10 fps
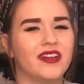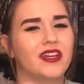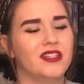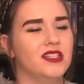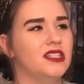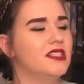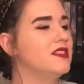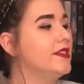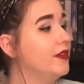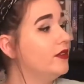I'll get into this
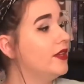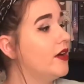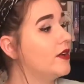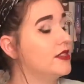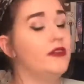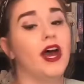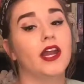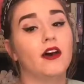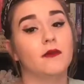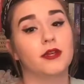soon though, because I've had
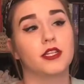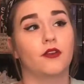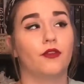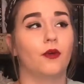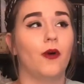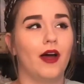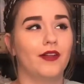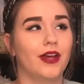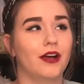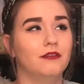it on my shelf for a
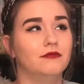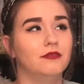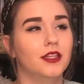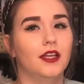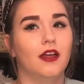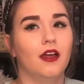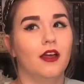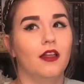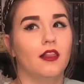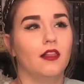while now.
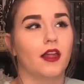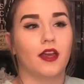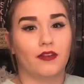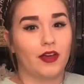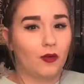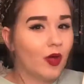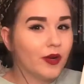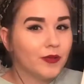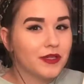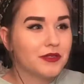Like, I've had a lot
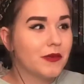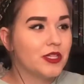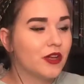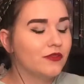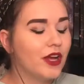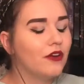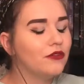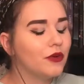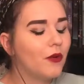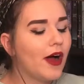of books on my shelf now
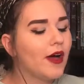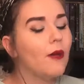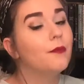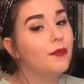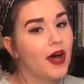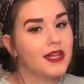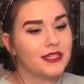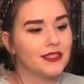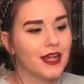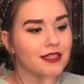for a while,
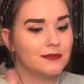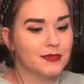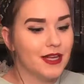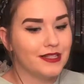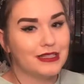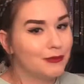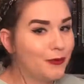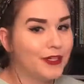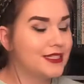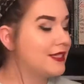but that's besides the
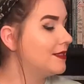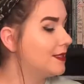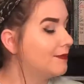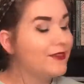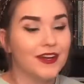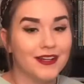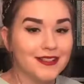point, so I'm very